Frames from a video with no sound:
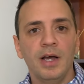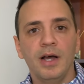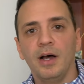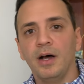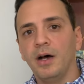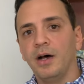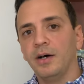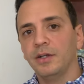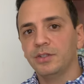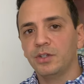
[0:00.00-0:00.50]

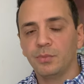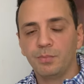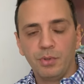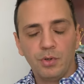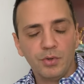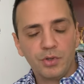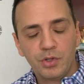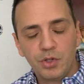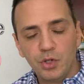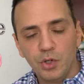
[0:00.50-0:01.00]
Uh, they're
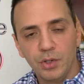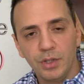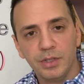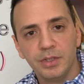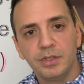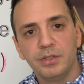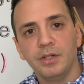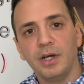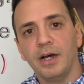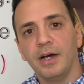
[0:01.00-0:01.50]
both good.
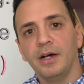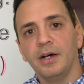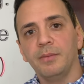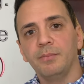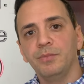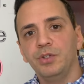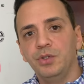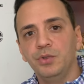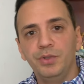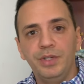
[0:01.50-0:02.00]

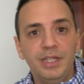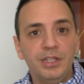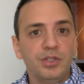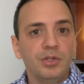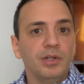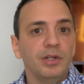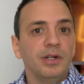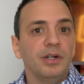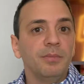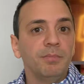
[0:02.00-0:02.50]
Um, you need to
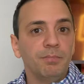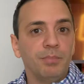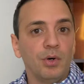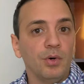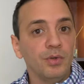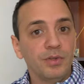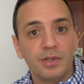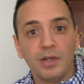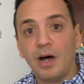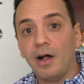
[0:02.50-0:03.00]
learn
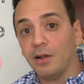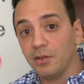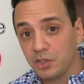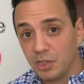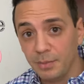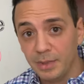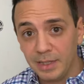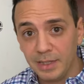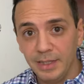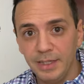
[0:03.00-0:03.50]
both
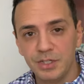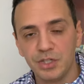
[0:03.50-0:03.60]
ultimately.